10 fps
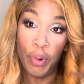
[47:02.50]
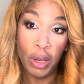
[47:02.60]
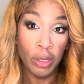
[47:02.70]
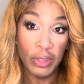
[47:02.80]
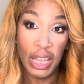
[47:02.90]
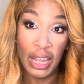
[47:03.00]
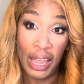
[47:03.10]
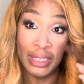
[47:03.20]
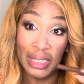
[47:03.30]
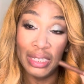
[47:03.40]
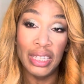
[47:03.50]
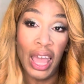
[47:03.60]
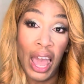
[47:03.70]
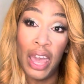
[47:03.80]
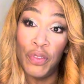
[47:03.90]
product that
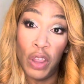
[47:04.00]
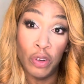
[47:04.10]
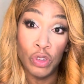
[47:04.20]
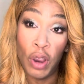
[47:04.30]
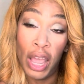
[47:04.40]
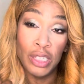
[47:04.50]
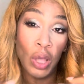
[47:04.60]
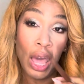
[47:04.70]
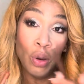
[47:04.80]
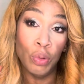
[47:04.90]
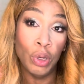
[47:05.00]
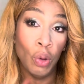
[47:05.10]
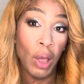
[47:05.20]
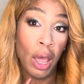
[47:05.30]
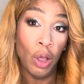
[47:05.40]
I have ever tried. So I don't
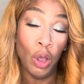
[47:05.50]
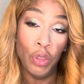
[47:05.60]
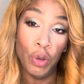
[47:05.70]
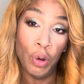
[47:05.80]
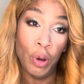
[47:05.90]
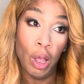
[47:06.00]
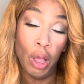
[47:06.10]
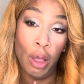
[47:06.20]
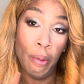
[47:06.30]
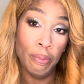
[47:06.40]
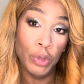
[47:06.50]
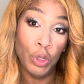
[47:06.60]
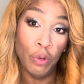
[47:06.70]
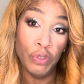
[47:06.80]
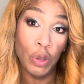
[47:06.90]
know how other,
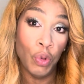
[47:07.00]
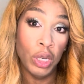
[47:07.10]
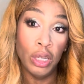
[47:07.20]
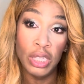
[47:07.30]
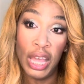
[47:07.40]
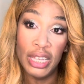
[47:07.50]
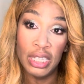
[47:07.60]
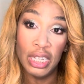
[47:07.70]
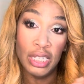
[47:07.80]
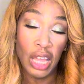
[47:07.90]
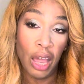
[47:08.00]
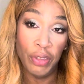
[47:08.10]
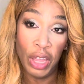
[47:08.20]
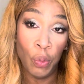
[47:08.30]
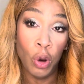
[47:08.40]
if someone else has these, how
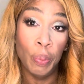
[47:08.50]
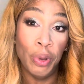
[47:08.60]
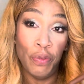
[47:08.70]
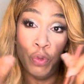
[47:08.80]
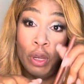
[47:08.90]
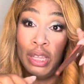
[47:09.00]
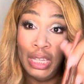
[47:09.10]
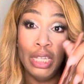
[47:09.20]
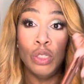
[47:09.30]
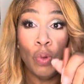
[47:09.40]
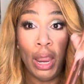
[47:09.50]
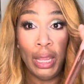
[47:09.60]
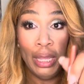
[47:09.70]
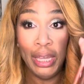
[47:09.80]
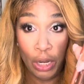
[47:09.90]
they work. But for these right
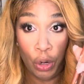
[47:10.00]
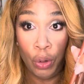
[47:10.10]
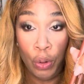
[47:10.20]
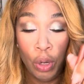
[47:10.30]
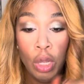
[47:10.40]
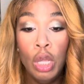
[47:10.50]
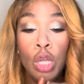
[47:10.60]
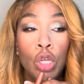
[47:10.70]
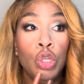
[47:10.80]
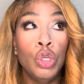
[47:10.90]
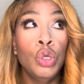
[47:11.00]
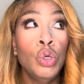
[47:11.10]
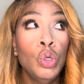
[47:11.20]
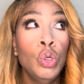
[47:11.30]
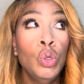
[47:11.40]
here,
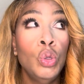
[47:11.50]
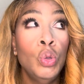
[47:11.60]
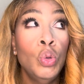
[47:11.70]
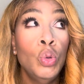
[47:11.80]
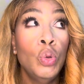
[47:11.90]
you